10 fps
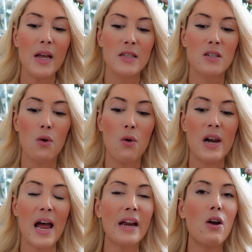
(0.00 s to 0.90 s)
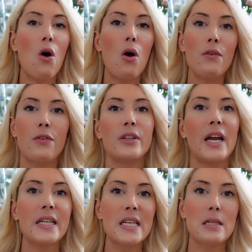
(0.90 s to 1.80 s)
So like all the
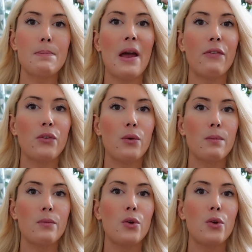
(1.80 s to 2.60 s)
90s perfume,